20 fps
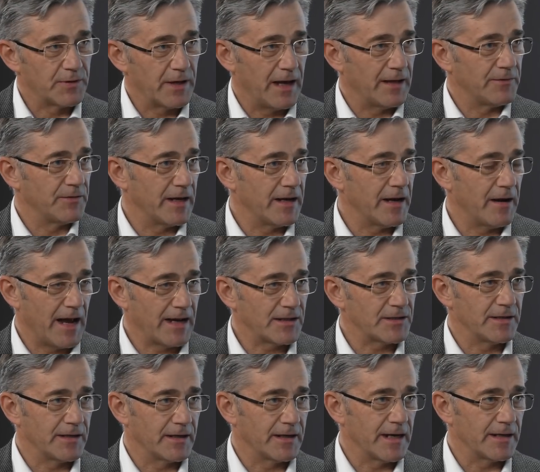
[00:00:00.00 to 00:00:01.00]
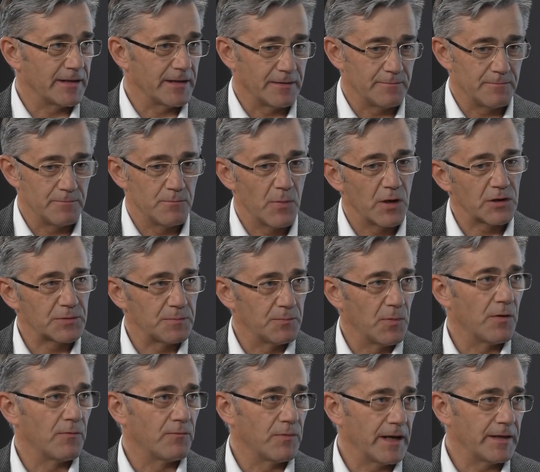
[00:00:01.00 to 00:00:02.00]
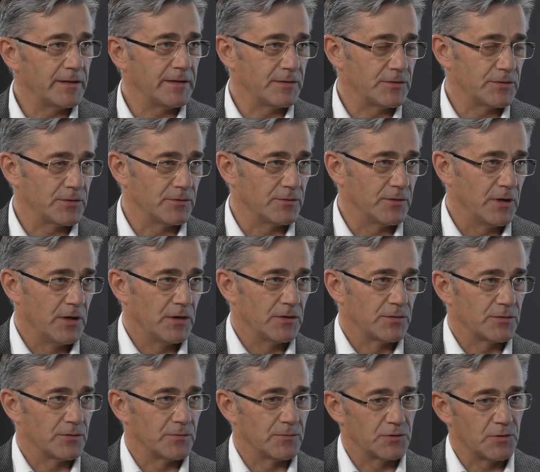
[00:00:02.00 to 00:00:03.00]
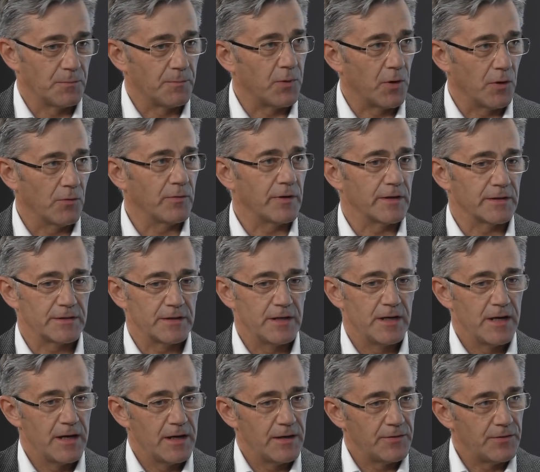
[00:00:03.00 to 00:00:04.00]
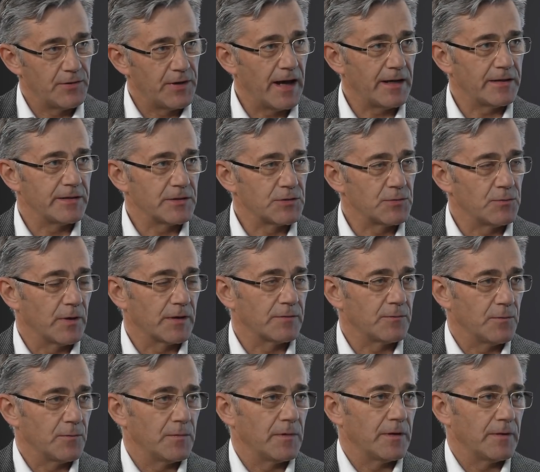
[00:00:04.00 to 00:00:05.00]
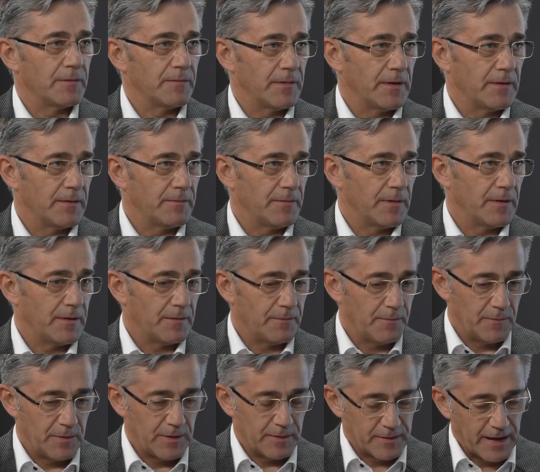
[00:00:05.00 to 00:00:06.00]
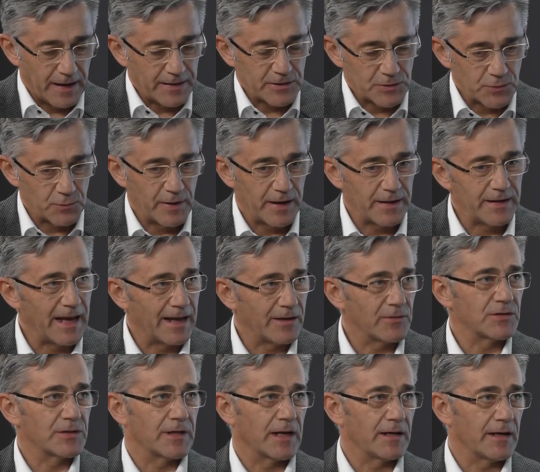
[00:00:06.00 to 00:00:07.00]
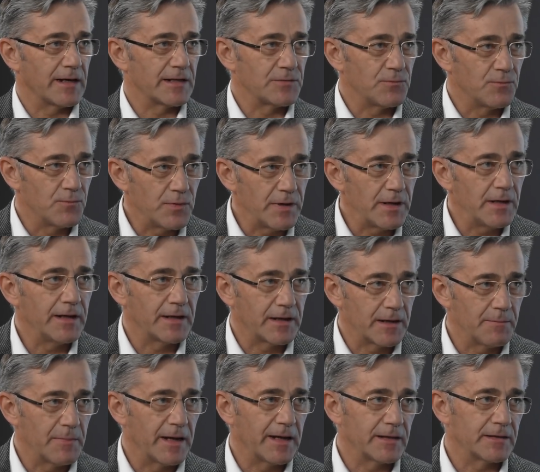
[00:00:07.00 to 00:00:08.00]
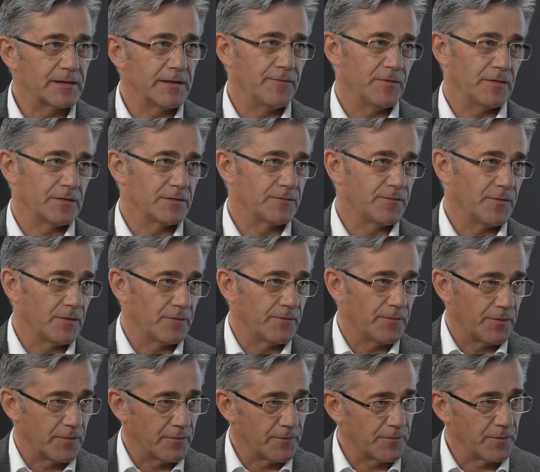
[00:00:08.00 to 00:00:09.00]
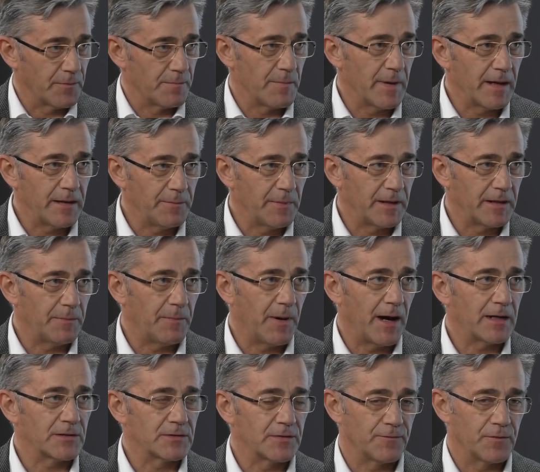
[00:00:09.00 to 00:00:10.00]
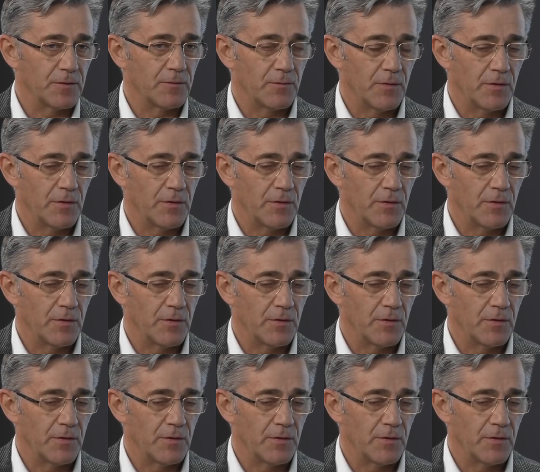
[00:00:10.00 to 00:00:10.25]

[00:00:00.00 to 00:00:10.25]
and they are actually getting much more ready to progress. That is what that is where nanosatellites really can make a difference for many, many parts of the